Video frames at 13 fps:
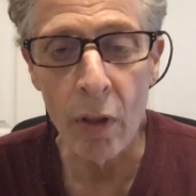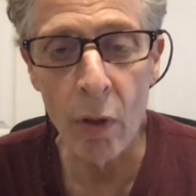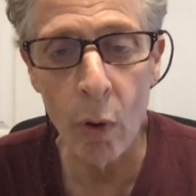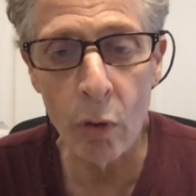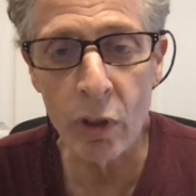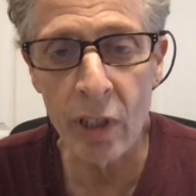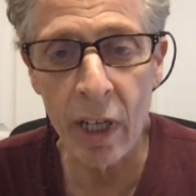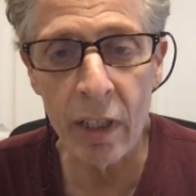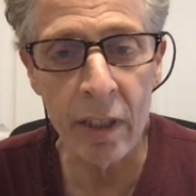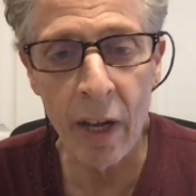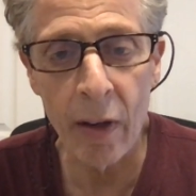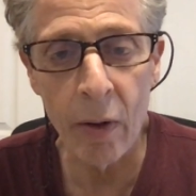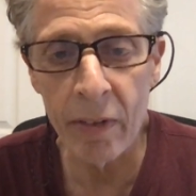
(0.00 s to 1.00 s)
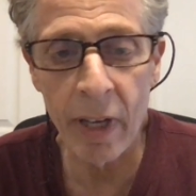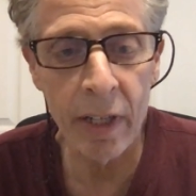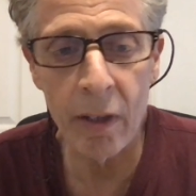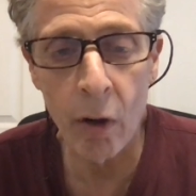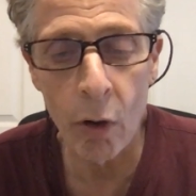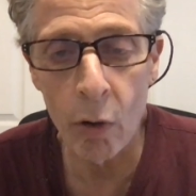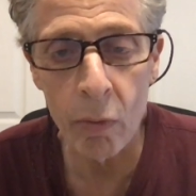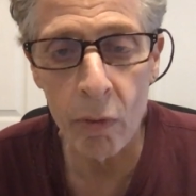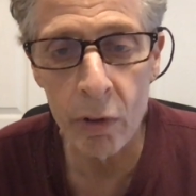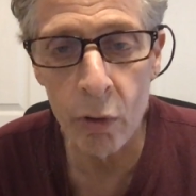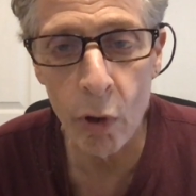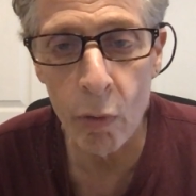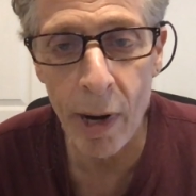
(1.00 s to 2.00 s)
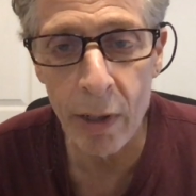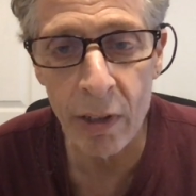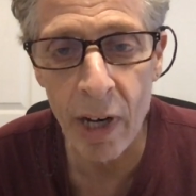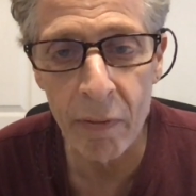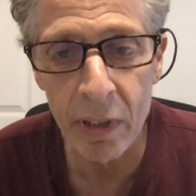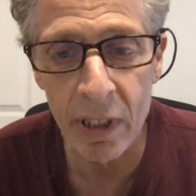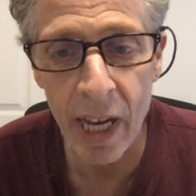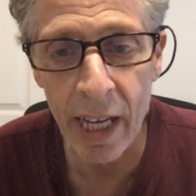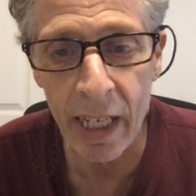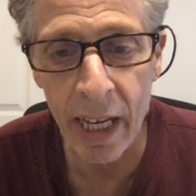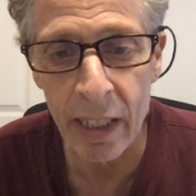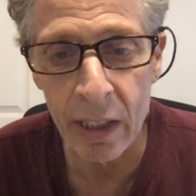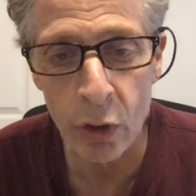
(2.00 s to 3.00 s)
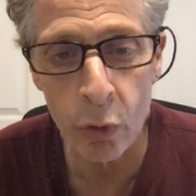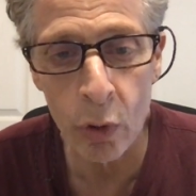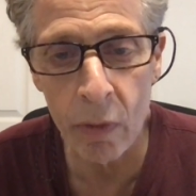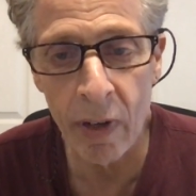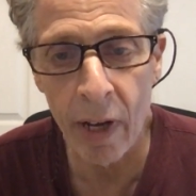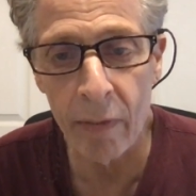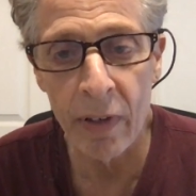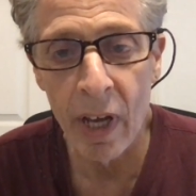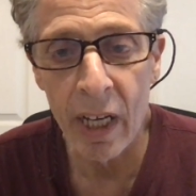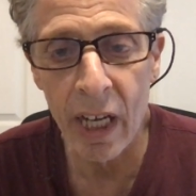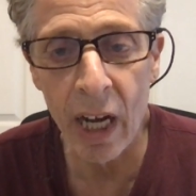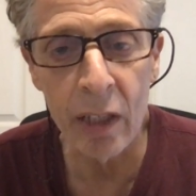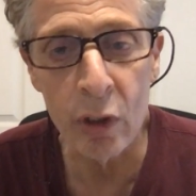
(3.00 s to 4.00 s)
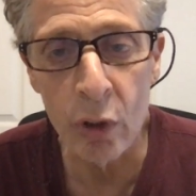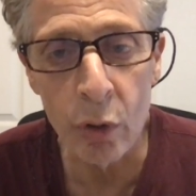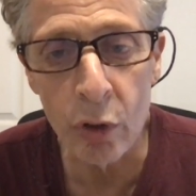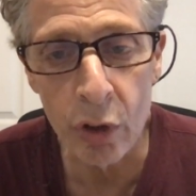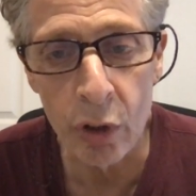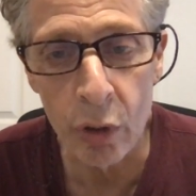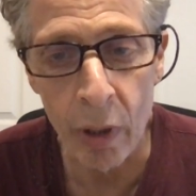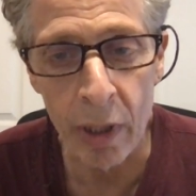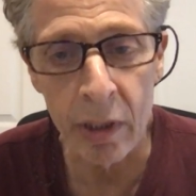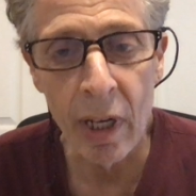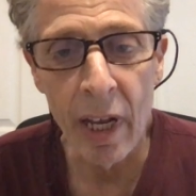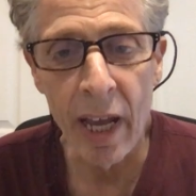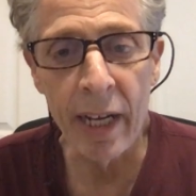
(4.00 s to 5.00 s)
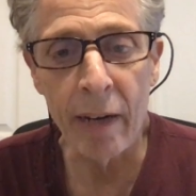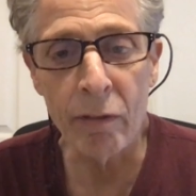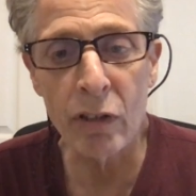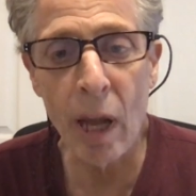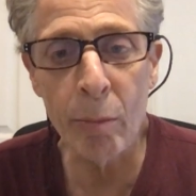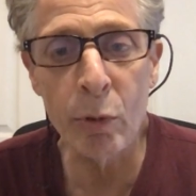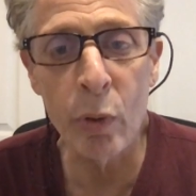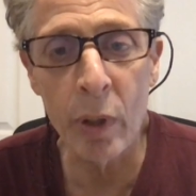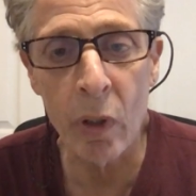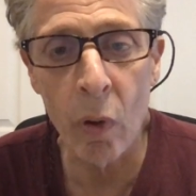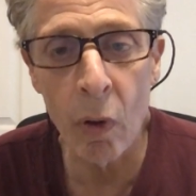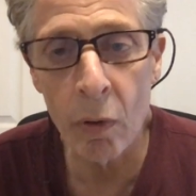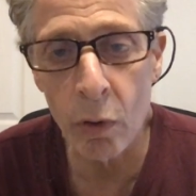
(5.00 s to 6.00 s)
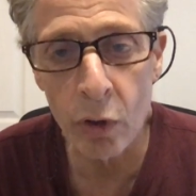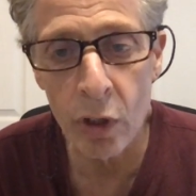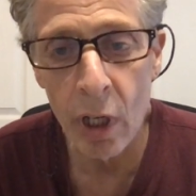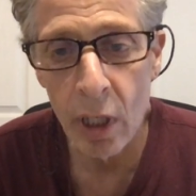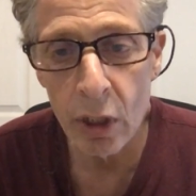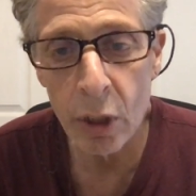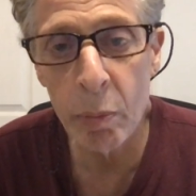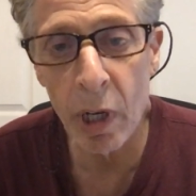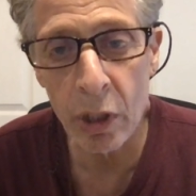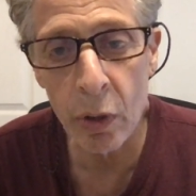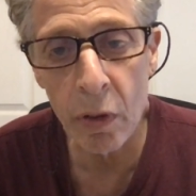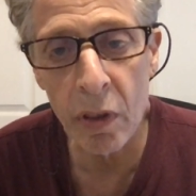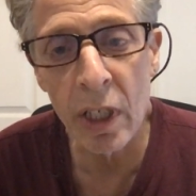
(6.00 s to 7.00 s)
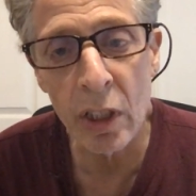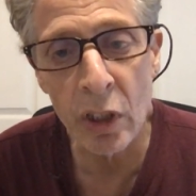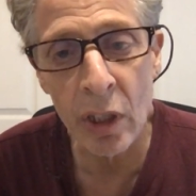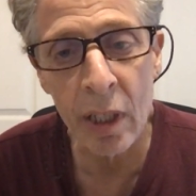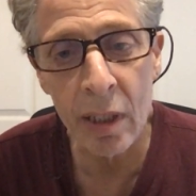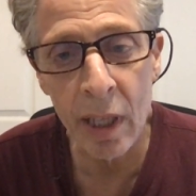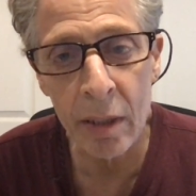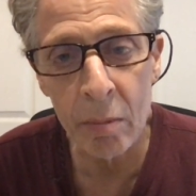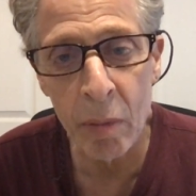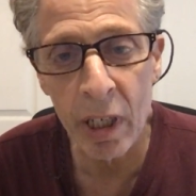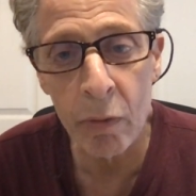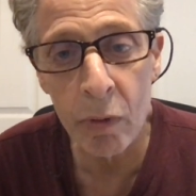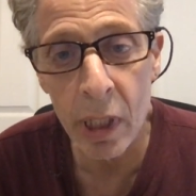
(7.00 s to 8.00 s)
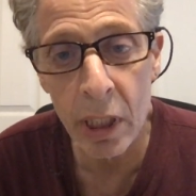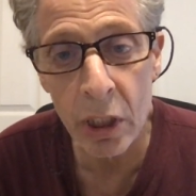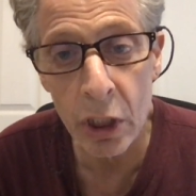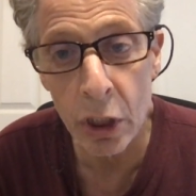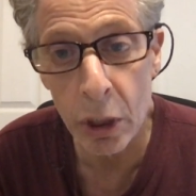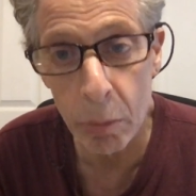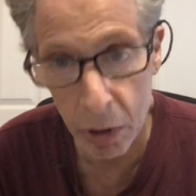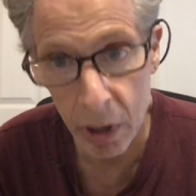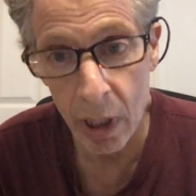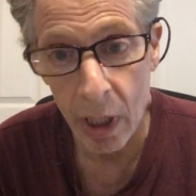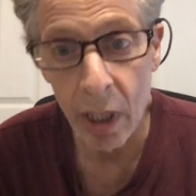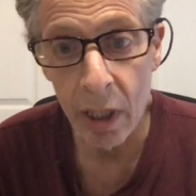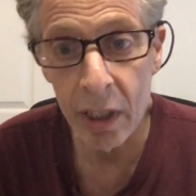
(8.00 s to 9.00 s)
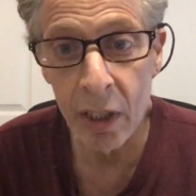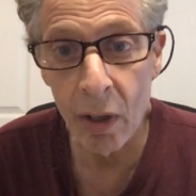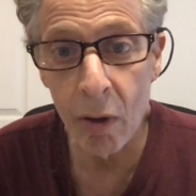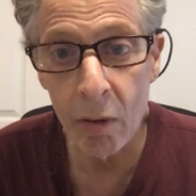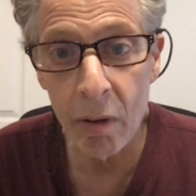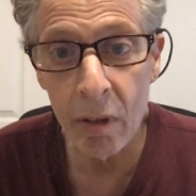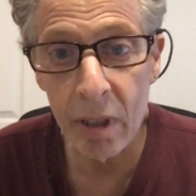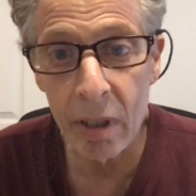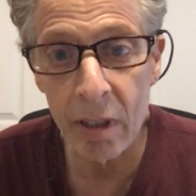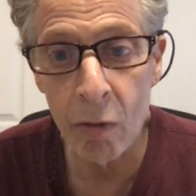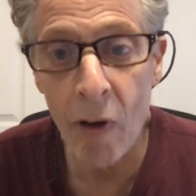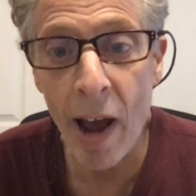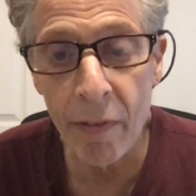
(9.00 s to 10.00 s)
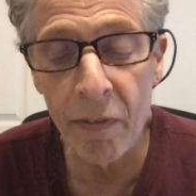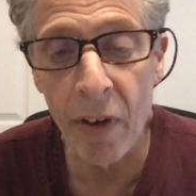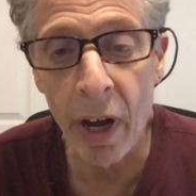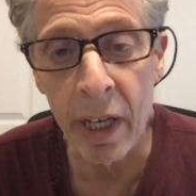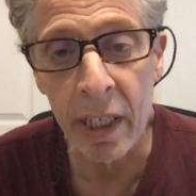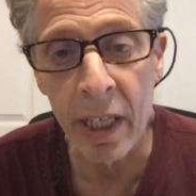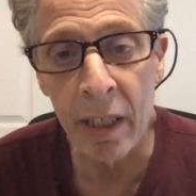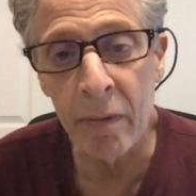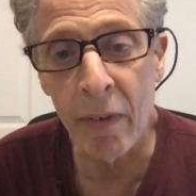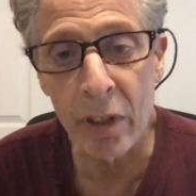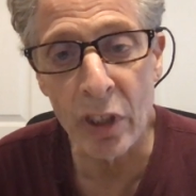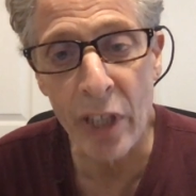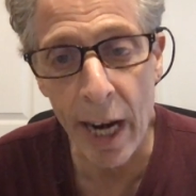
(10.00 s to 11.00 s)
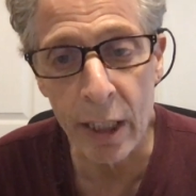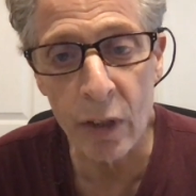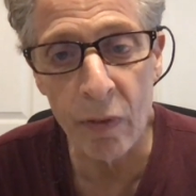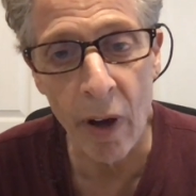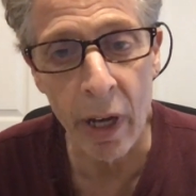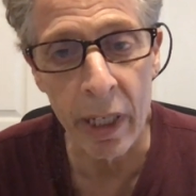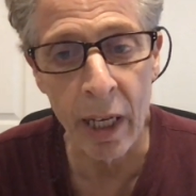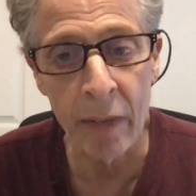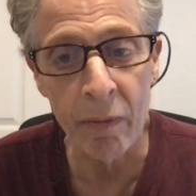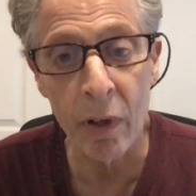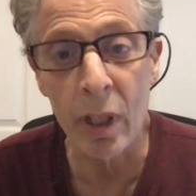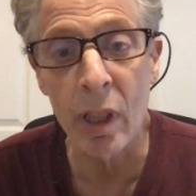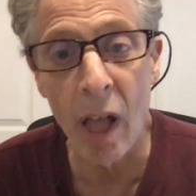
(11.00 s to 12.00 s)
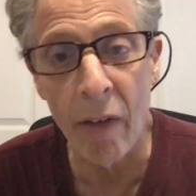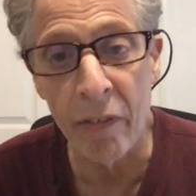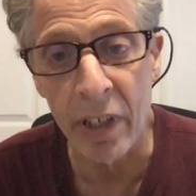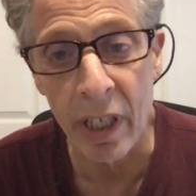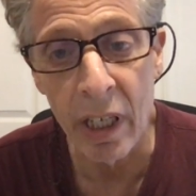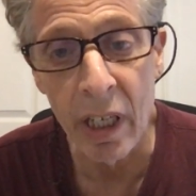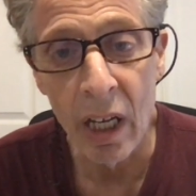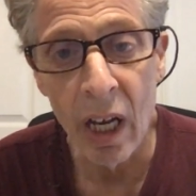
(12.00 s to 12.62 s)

those that, that, that are you're around every day and sort of have gotten used to and, and have stopped doing all those special things that, that make relationships, you know, gratifying and very satisfying and very loving.